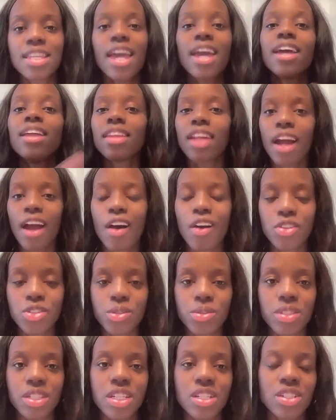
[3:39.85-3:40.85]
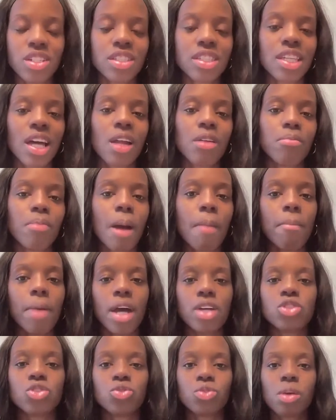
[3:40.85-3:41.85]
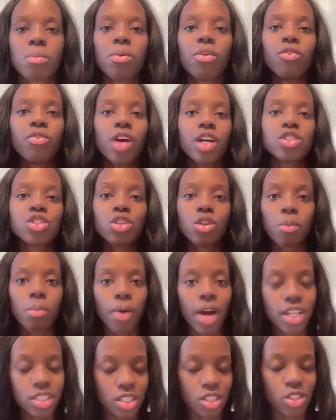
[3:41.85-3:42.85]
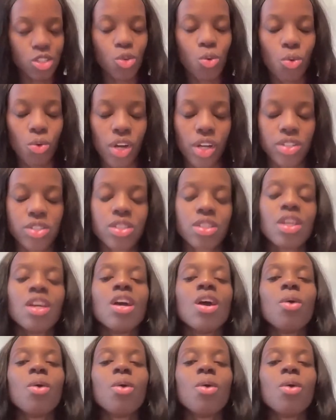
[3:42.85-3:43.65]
and that I also teach inside of my Mastering Professional Presence course,